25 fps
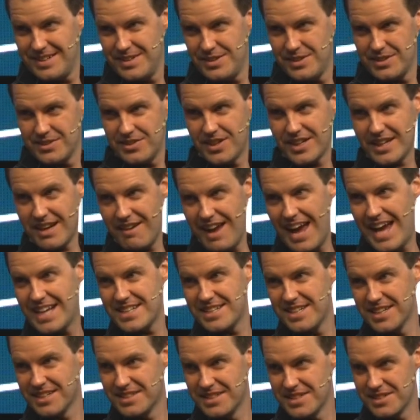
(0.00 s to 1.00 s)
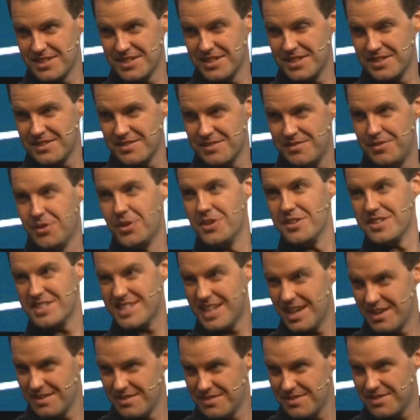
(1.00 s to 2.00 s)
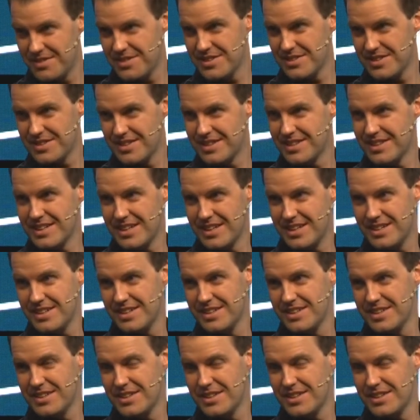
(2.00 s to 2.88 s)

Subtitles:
It's like our attics, isn't it? Full of stuff. Yeah?